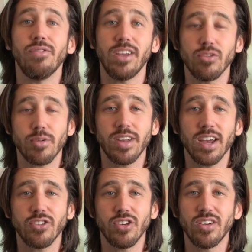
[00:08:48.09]
face
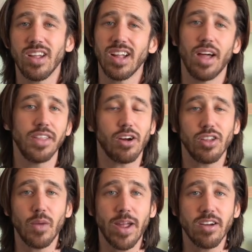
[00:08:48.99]
protection, the
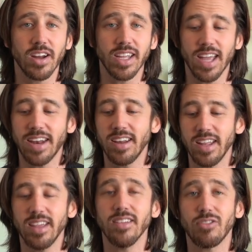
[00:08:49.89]
only way you're gonna get it
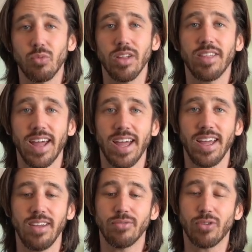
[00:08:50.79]
is with
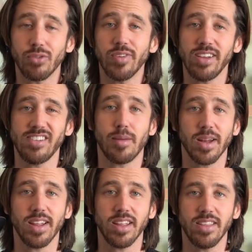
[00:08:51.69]
a full face
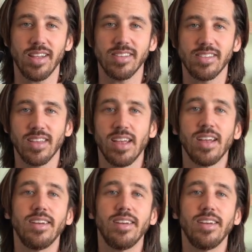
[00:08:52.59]
helmet like this.